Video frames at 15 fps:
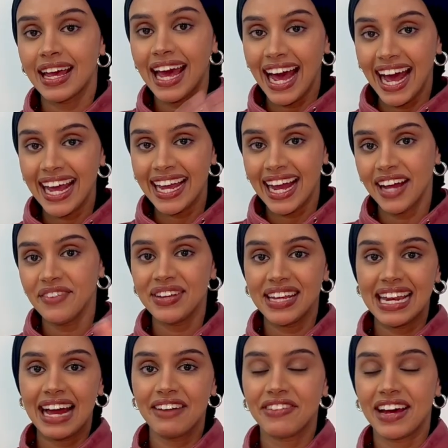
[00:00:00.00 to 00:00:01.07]
Hi, I'm
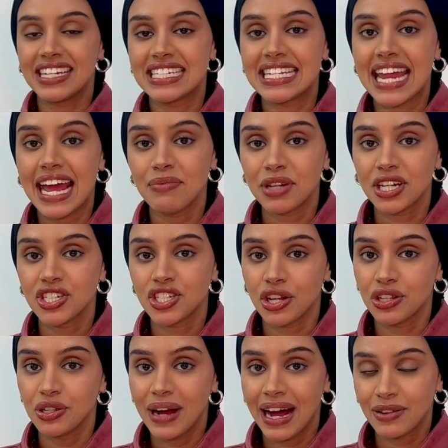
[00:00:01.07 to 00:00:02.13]
Elaf, and today I'm going to show
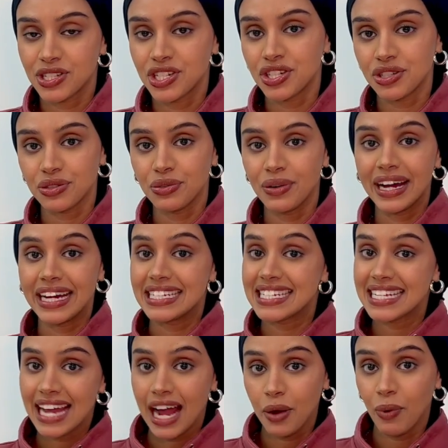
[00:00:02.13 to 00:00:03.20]
you how to do a
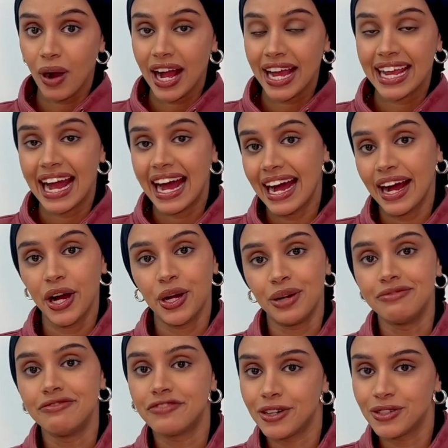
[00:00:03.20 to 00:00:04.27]
DIY
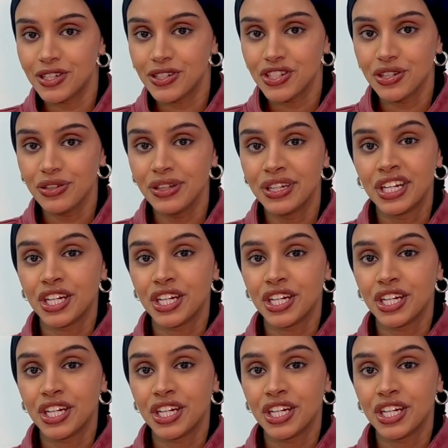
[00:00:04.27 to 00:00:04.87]
at-home photo shoot